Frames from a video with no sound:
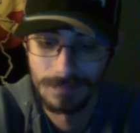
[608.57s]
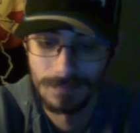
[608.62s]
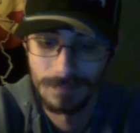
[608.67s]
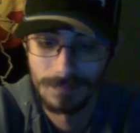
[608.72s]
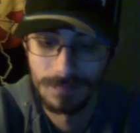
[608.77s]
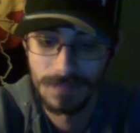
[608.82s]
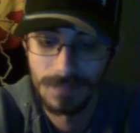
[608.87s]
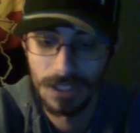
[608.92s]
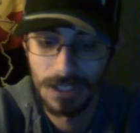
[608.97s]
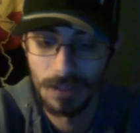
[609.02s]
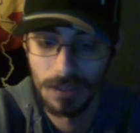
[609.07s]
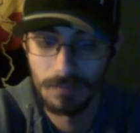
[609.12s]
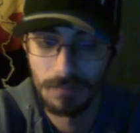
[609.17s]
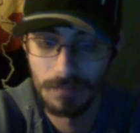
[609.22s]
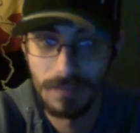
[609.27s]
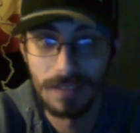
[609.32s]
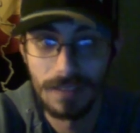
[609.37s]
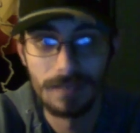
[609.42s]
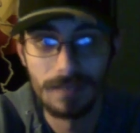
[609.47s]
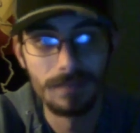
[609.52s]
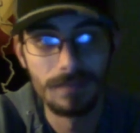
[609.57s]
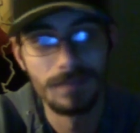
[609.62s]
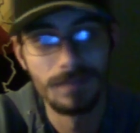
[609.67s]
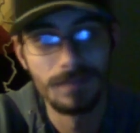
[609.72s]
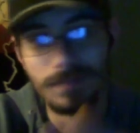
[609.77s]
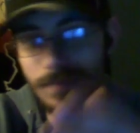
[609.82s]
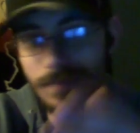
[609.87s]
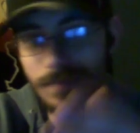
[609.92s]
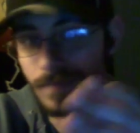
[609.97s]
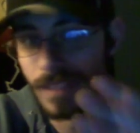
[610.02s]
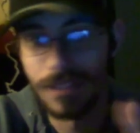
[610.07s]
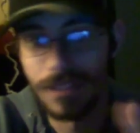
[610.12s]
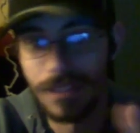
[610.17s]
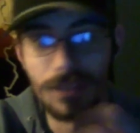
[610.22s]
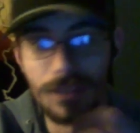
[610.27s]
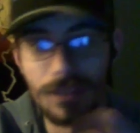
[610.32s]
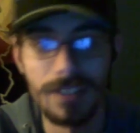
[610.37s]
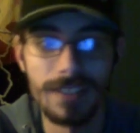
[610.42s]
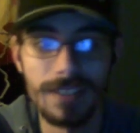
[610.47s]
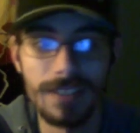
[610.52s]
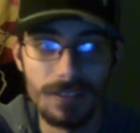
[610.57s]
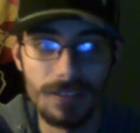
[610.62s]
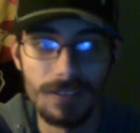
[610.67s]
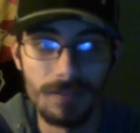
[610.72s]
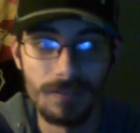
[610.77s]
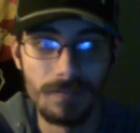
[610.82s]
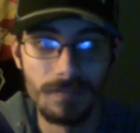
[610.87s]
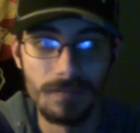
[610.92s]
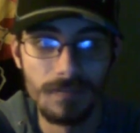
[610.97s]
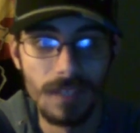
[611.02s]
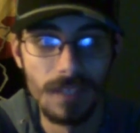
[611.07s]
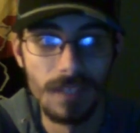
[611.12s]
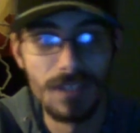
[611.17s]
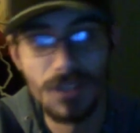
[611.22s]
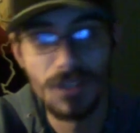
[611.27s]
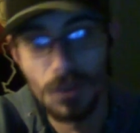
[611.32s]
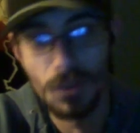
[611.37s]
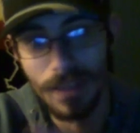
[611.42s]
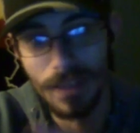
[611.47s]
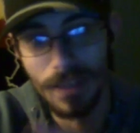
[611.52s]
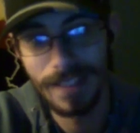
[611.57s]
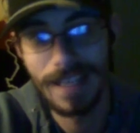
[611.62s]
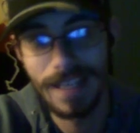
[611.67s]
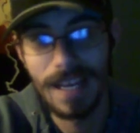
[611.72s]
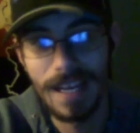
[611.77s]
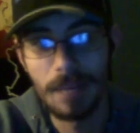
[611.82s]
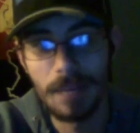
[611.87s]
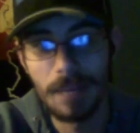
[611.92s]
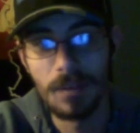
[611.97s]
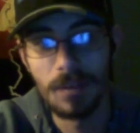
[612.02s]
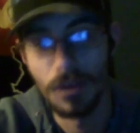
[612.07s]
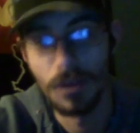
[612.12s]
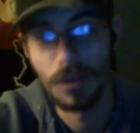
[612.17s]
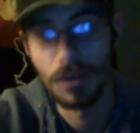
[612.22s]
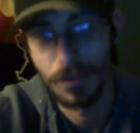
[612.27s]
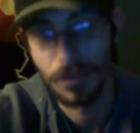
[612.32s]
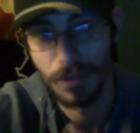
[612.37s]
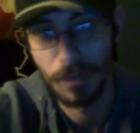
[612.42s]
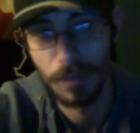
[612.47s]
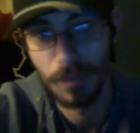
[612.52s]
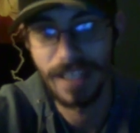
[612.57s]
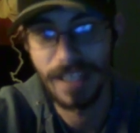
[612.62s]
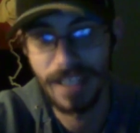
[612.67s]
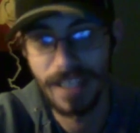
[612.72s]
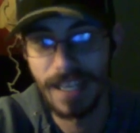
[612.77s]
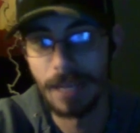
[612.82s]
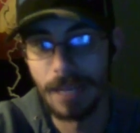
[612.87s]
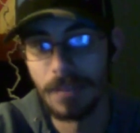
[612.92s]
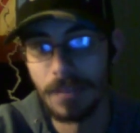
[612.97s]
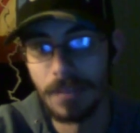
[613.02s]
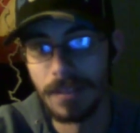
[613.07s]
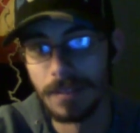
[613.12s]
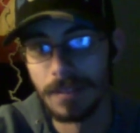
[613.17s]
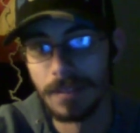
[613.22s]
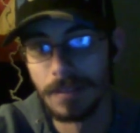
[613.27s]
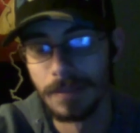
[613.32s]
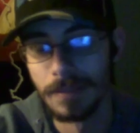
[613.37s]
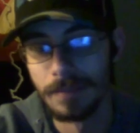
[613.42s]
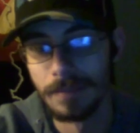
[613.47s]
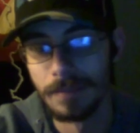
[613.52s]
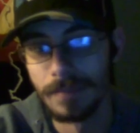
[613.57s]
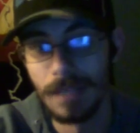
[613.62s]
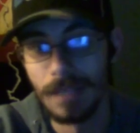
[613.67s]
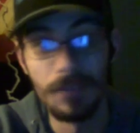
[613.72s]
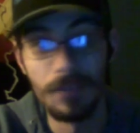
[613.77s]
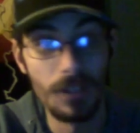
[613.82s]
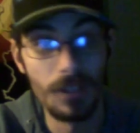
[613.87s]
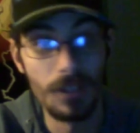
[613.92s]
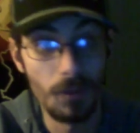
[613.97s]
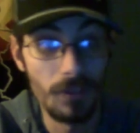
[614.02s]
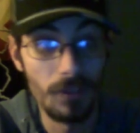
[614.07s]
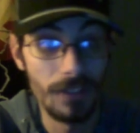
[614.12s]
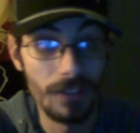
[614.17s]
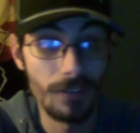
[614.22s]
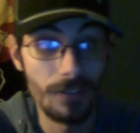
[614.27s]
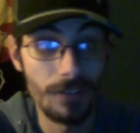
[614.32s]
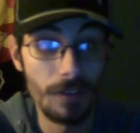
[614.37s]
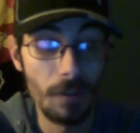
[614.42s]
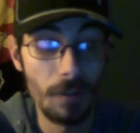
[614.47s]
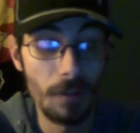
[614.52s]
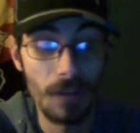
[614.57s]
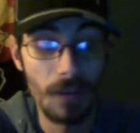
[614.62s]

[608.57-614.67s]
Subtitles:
So it's your decision: a two-way cab or a three-way cab. If you go with a three-way